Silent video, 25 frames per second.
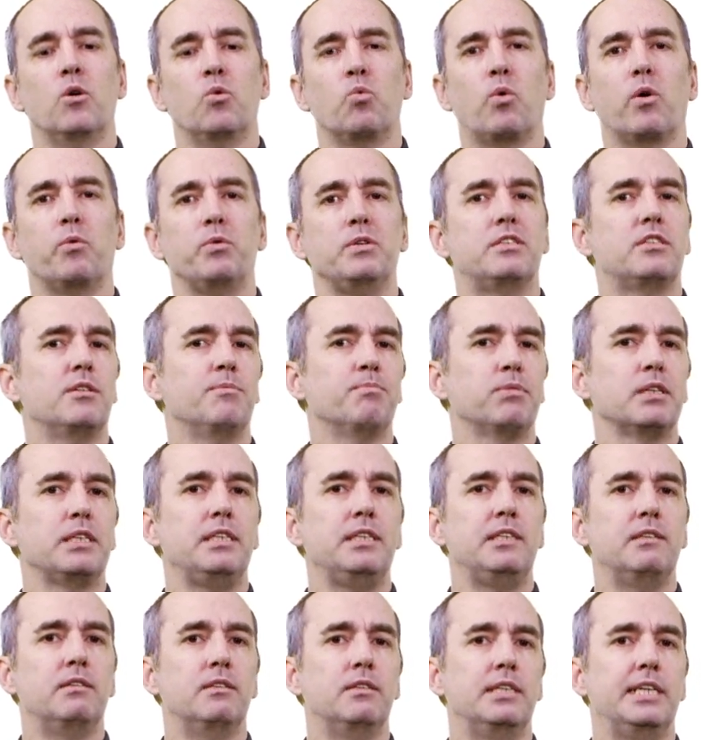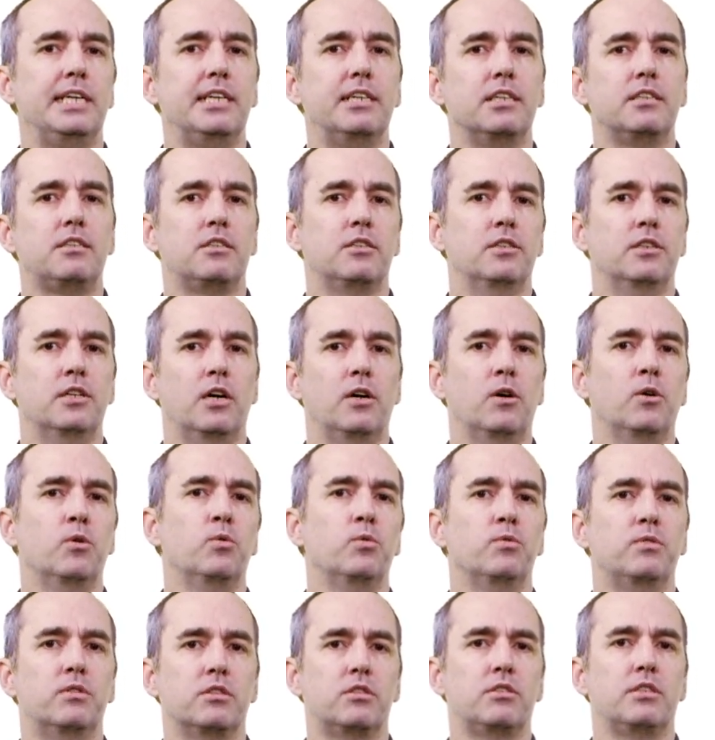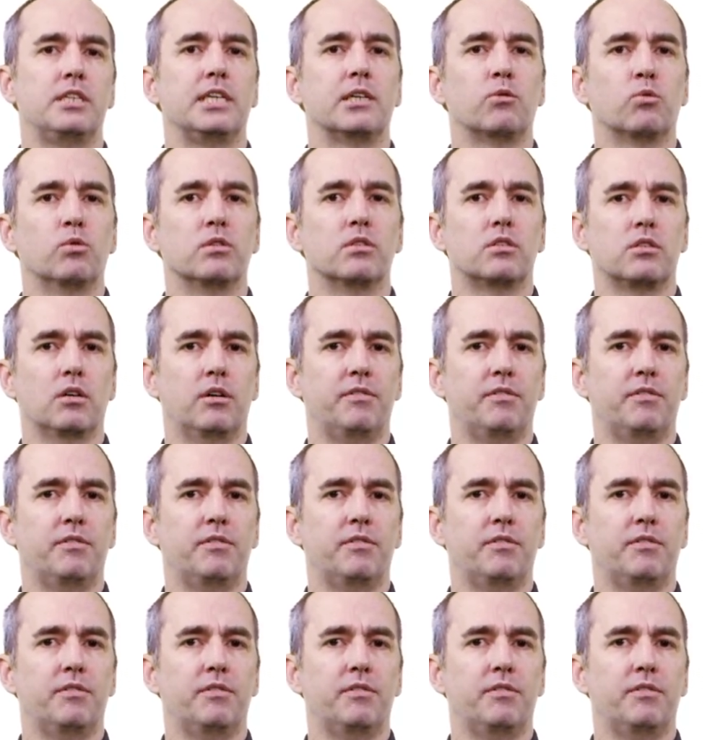where we simply needed to know the sequence